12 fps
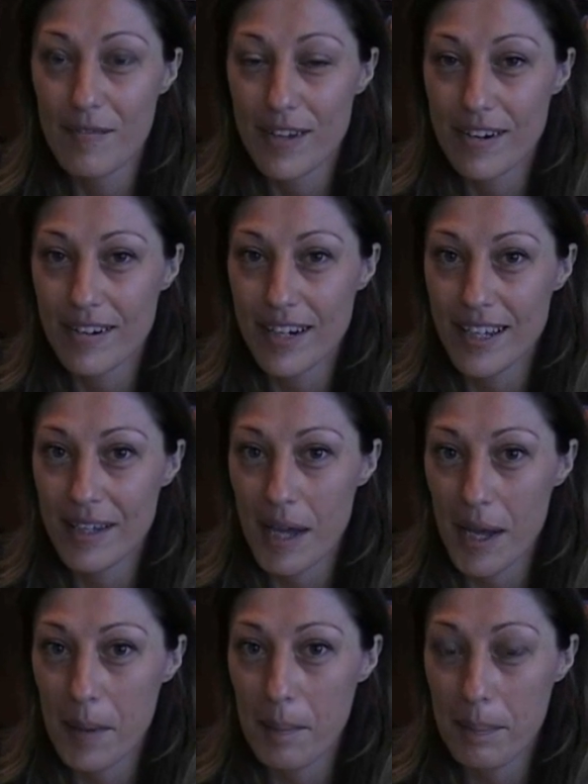very
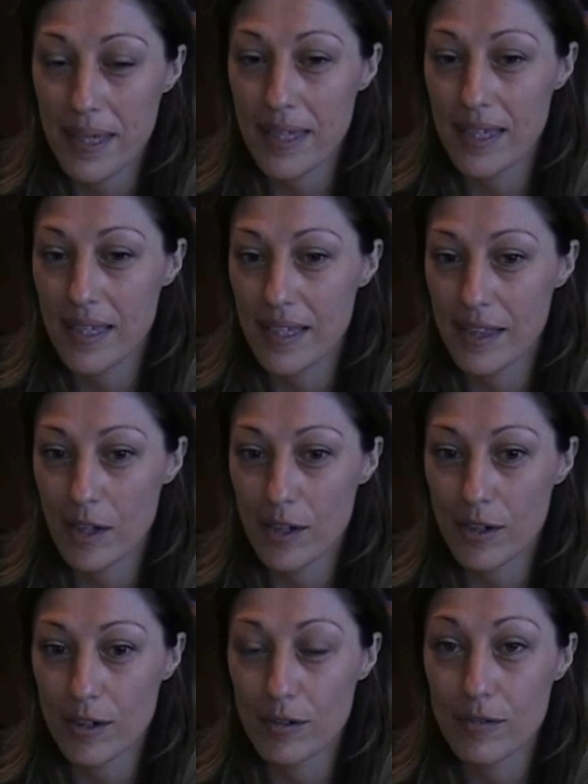picky lot
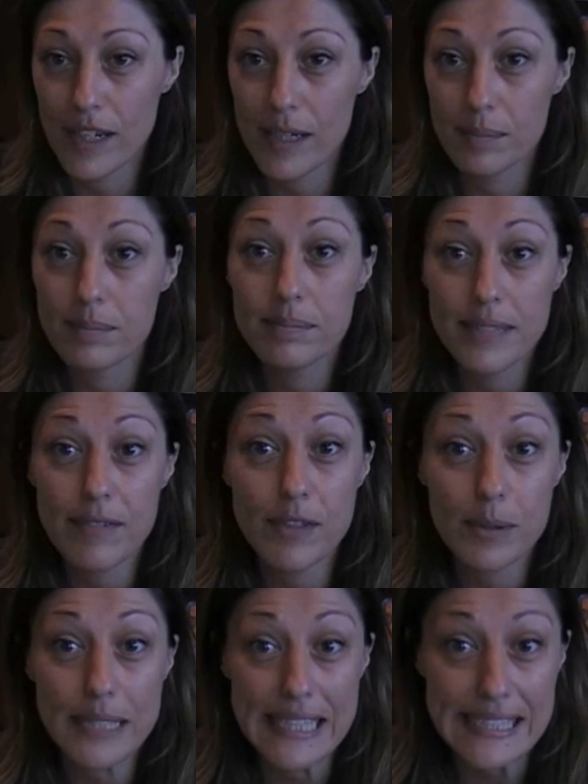of
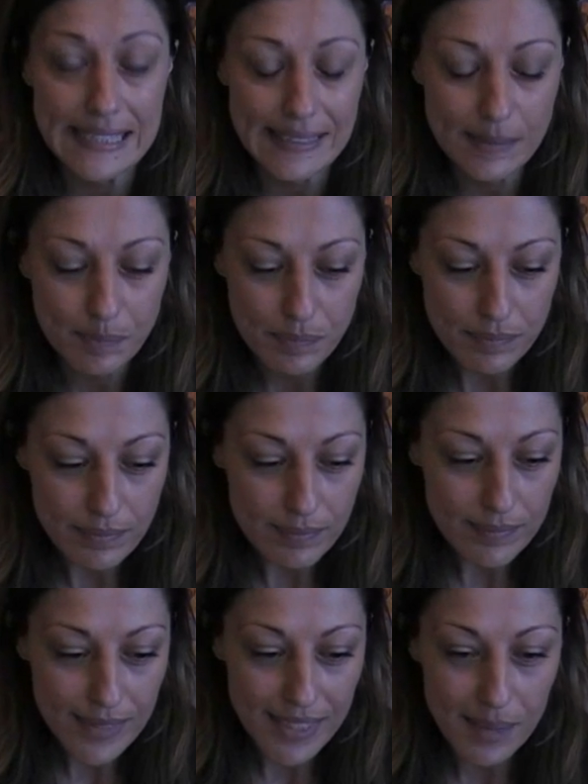nephew and nieces.
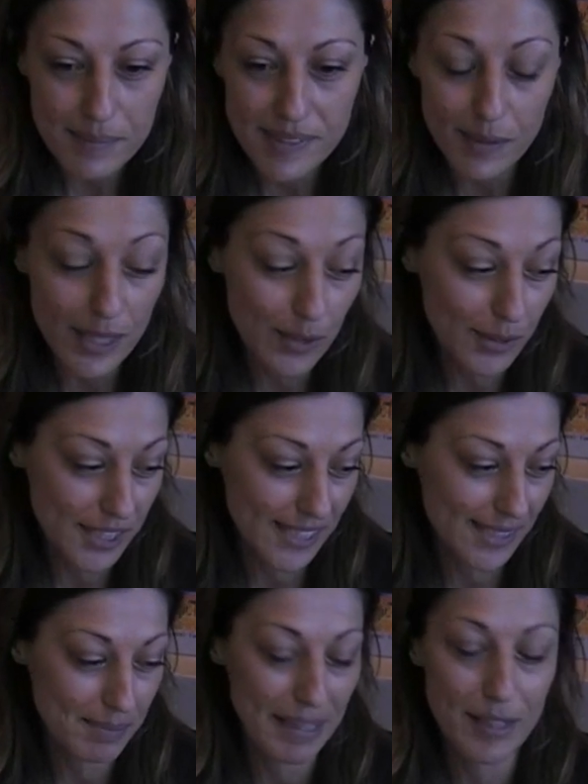So I looked
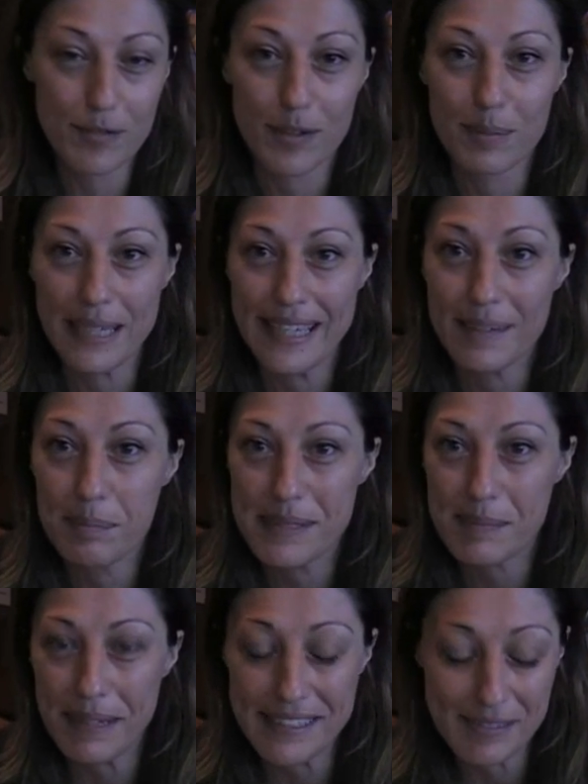at the menu from a kid
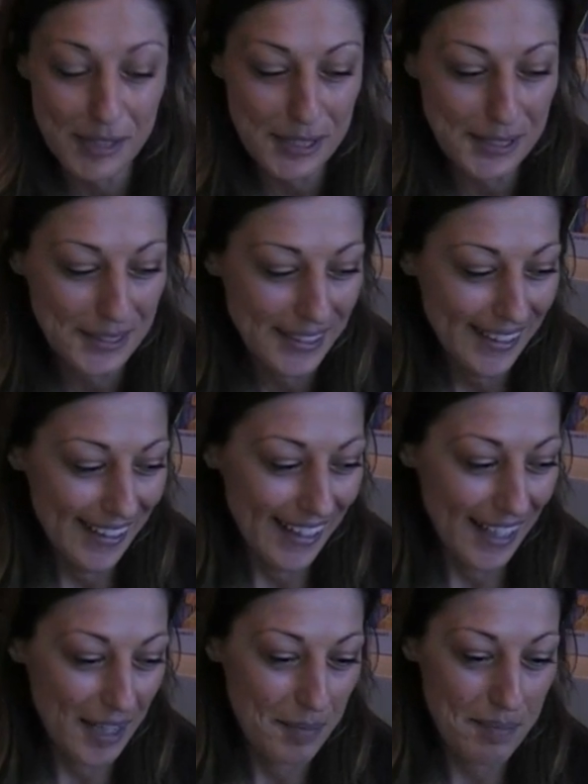perspective too,
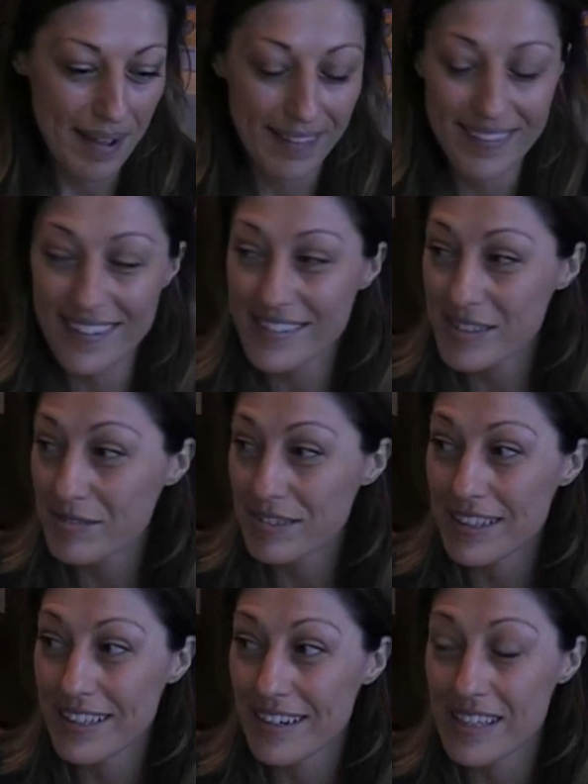and there's a
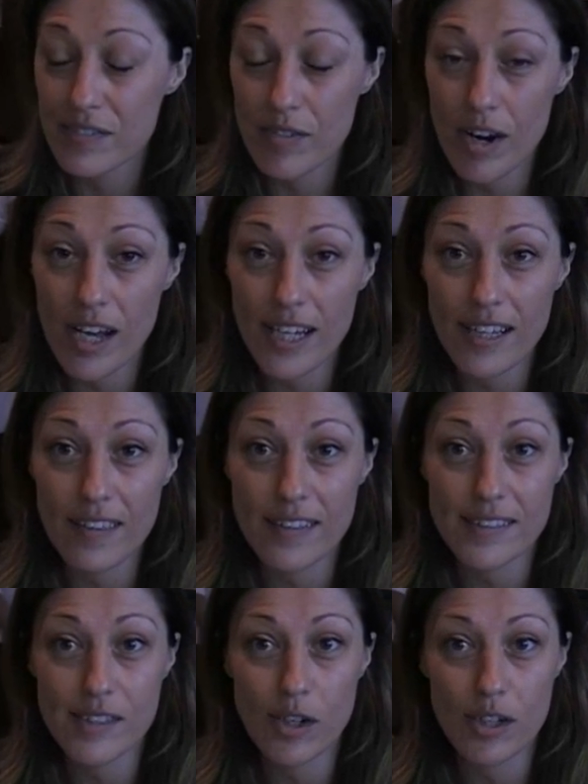really nice variety
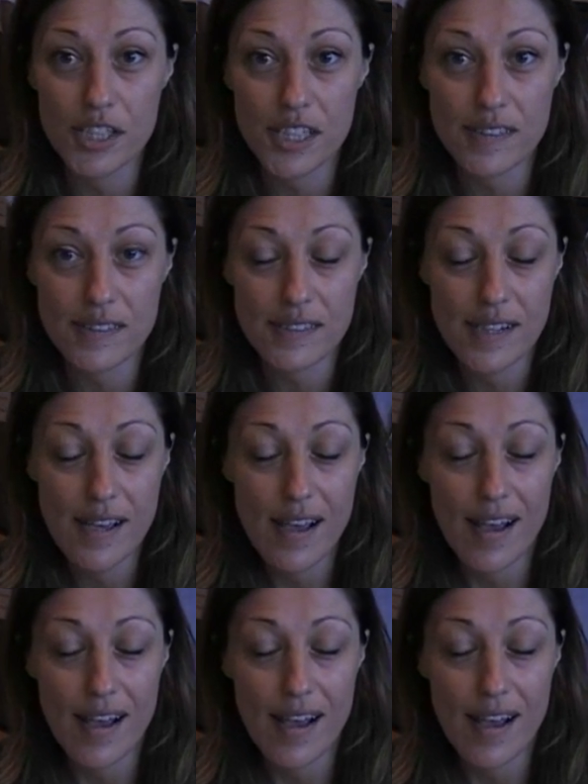that's not just